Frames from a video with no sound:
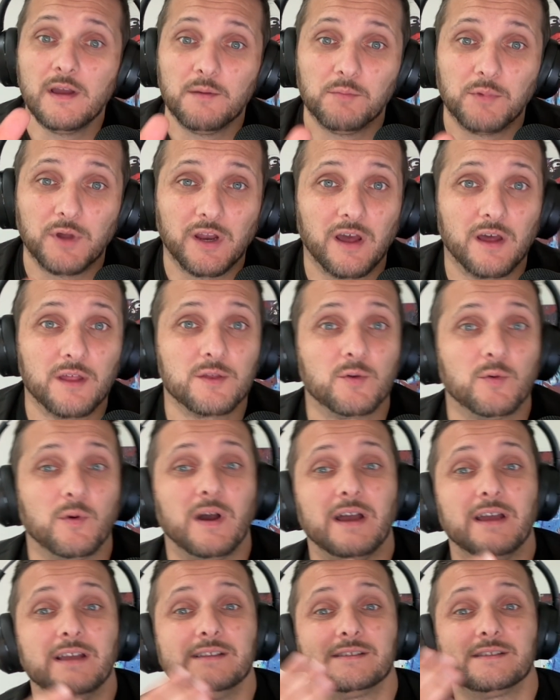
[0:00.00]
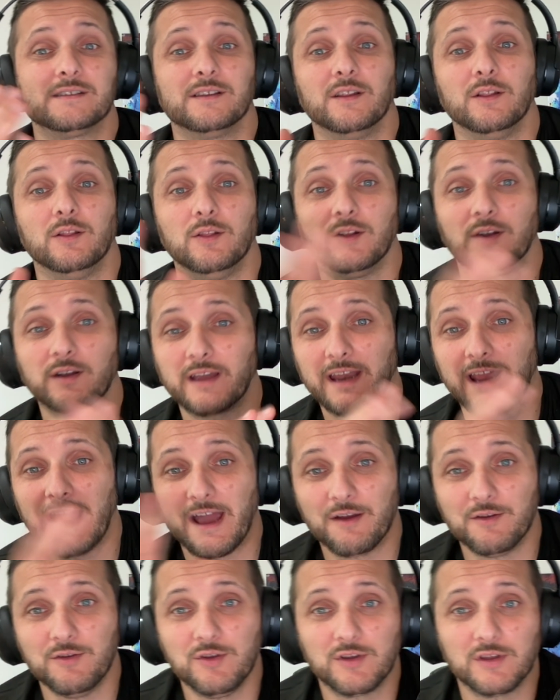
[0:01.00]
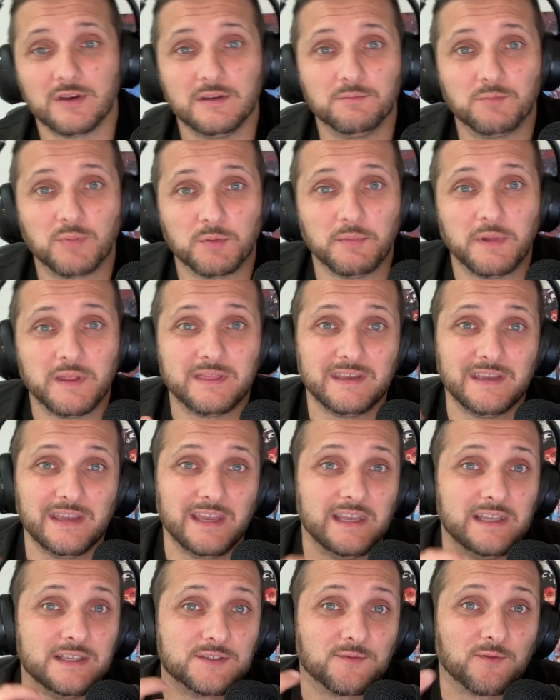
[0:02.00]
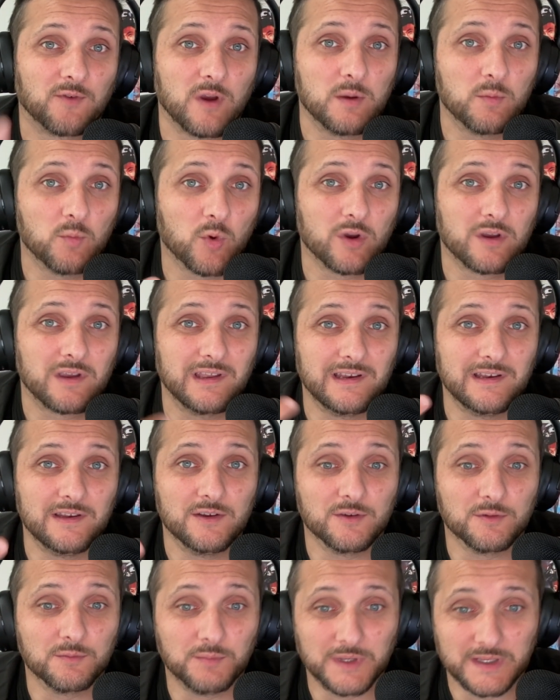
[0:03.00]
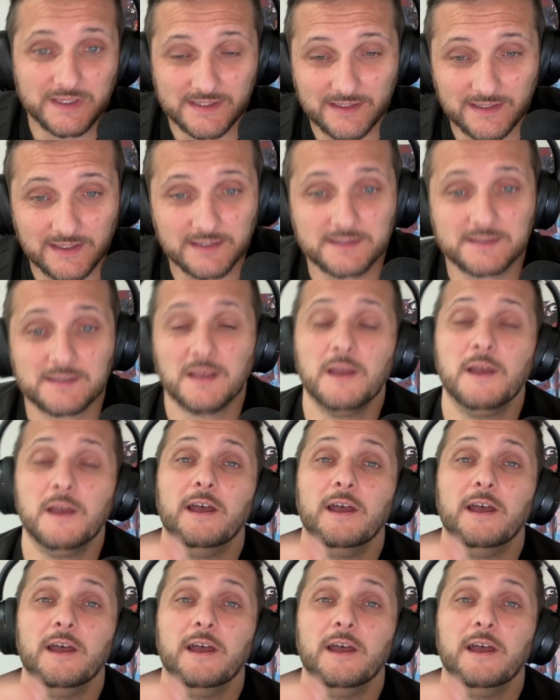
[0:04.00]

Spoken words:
But otherwise, look at how you can implement the ACE framework in your business.